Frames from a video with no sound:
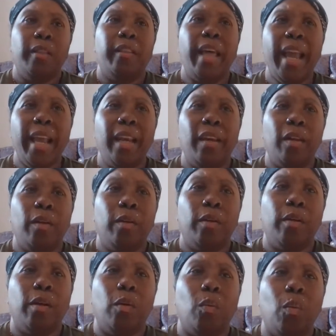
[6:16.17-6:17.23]
Then
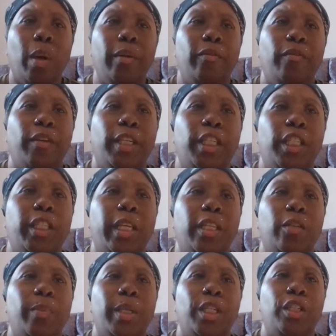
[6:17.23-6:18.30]
one thing she
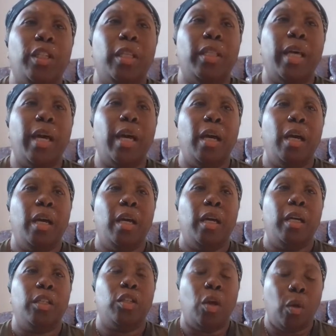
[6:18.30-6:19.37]
said to me, she said that,
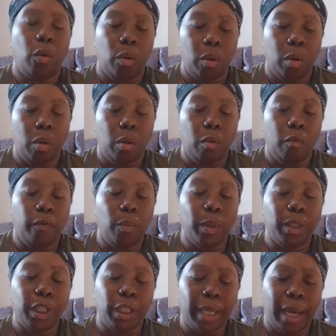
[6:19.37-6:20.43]
so from
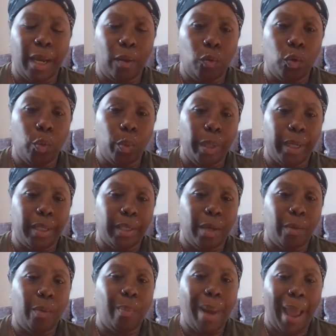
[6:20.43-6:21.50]
what she's saying, all the workers
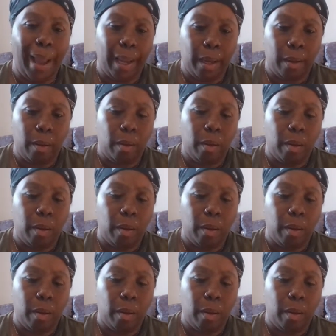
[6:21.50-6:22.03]
there were black.